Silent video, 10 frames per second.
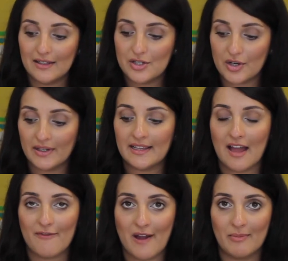during
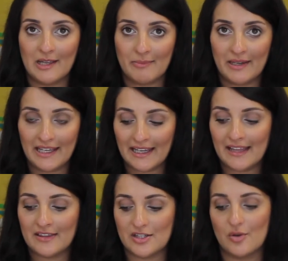that family meeting,
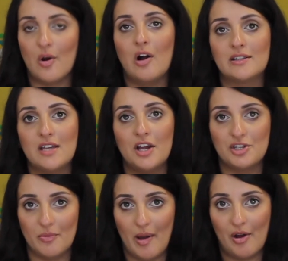and so I'll
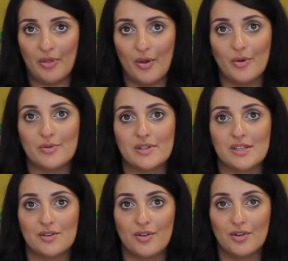touch upon those